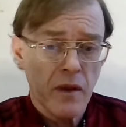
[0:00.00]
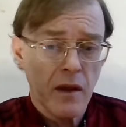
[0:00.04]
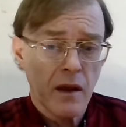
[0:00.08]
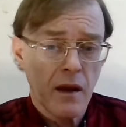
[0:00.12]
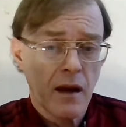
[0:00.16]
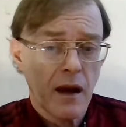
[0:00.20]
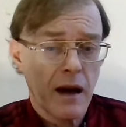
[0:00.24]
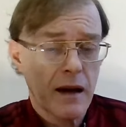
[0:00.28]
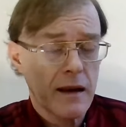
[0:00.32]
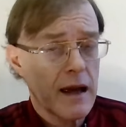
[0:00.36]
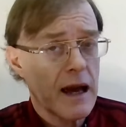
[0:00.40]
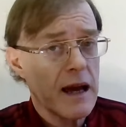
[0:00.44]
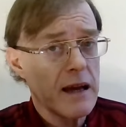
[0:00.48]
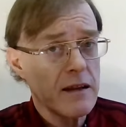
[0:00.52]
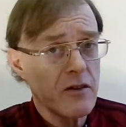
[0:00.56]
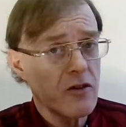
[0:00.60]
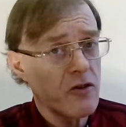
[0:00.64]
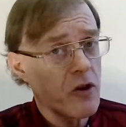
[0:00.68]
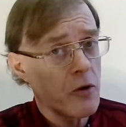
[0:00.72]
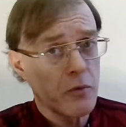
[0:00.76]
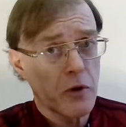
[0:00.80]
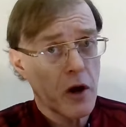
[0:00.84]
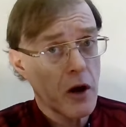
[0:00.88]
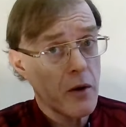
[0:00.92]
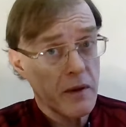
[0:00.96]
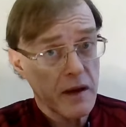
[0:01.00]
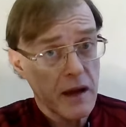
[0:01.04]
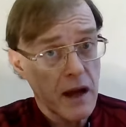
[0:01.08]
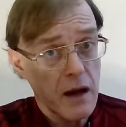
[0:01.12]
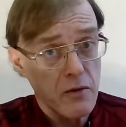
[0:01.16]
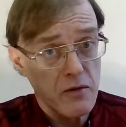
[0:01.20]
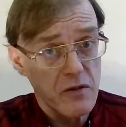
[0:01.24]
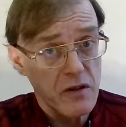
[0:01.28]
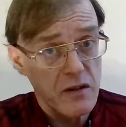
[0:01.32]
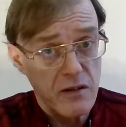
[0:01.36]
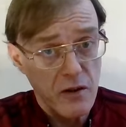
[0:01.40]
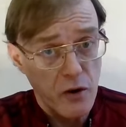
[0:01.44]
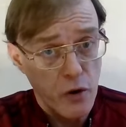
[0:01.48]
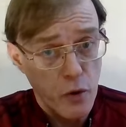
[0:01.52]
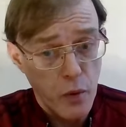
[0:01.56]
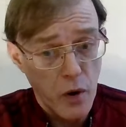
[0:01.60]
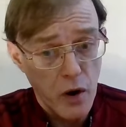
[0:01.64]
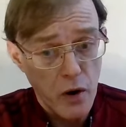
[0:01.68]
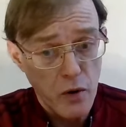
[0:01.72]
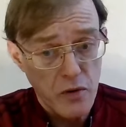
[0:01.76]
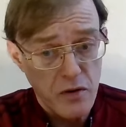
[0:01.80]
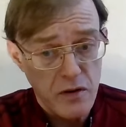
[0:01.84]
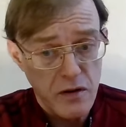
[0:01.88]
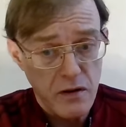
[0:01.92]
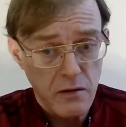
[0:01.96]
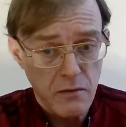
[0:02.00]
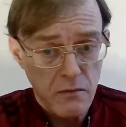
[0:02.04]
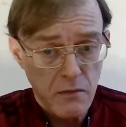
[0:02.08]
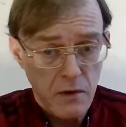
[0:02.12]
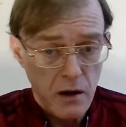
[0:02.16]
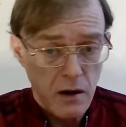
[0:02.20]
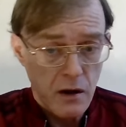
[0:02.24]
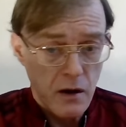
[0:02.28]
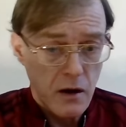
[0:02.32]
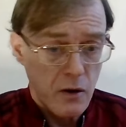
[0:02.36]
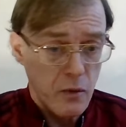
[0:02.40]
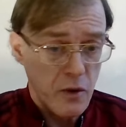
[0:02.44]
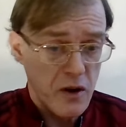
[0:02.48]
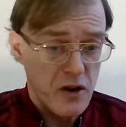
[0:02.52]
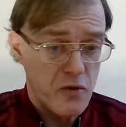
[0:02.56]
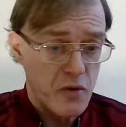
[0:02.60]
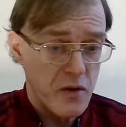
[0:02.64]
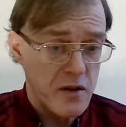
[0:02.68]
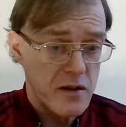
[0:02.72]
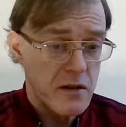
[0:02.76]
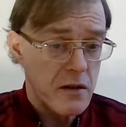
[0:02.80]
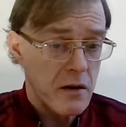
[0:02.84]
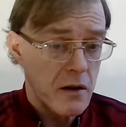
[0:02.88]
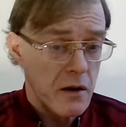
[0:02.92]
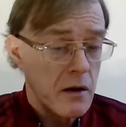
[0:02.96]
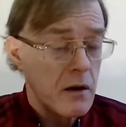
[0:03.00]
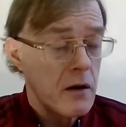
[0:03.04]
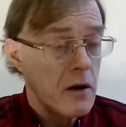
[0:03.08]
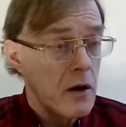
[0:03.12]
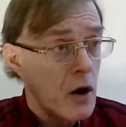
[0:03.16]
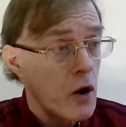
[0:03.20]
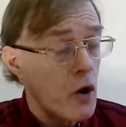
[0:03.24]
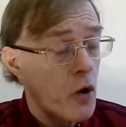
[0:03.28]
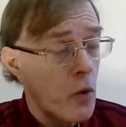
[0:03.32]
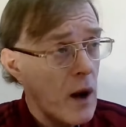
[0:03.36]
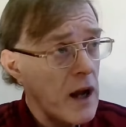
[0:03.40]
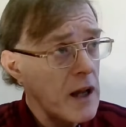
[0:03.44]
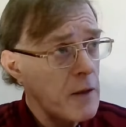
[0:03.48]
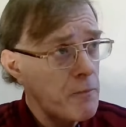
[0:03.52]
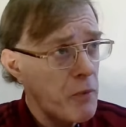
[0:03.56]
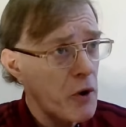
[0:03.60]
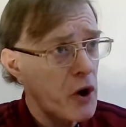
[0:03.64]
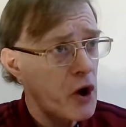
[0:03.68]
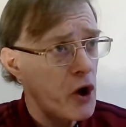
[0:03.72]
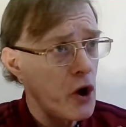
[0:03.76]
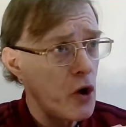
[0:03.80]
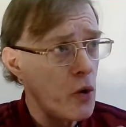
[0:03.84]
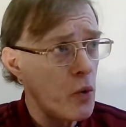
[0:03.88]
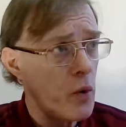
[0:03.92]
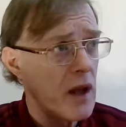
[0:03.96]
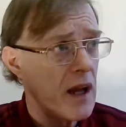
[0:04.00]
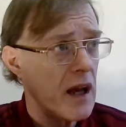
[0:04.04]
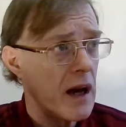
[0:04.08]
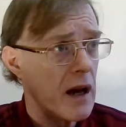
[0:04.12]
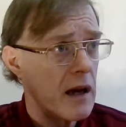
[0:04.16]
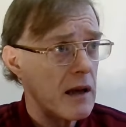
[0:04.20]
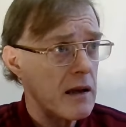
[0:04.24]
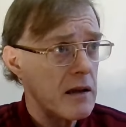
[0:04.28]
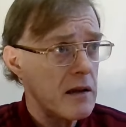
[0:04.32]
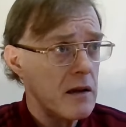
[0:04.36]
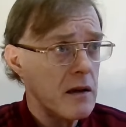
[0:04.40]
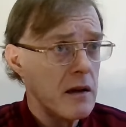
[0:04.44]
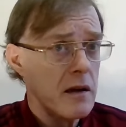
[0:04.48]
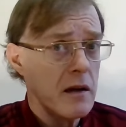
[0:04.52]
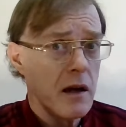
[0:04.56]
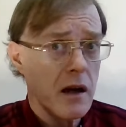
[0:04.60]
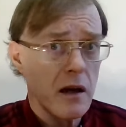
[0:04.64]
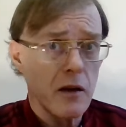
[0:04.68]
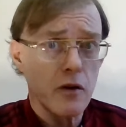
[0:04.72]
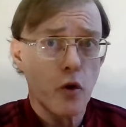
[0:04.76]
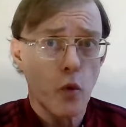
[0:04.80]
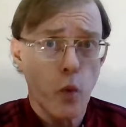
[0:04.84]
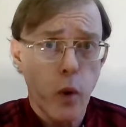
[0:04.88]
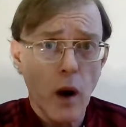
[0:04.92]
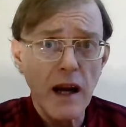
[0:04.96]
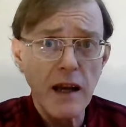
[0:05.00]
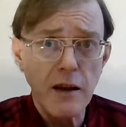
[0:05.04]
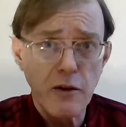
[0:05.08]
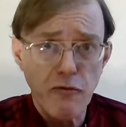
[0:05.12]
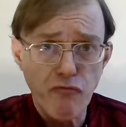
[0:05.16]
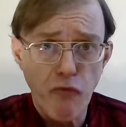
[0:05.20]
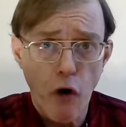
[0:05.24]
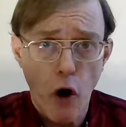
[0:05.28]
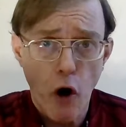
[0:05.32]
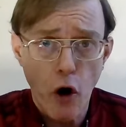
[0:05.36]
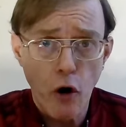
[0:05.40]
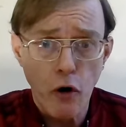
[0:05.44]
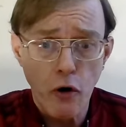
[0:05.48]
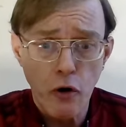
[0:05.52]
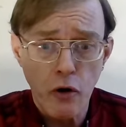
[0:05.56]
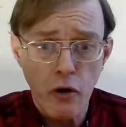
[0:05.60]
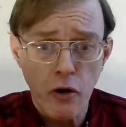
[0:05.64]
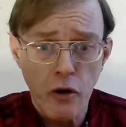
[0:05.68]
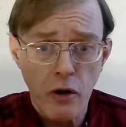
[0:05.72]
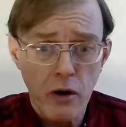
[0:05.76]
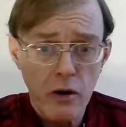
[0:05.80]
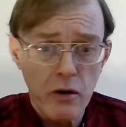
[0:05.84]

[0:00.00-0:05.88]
And it ended up going out as a quote, which was quite peculiar and quite wrong.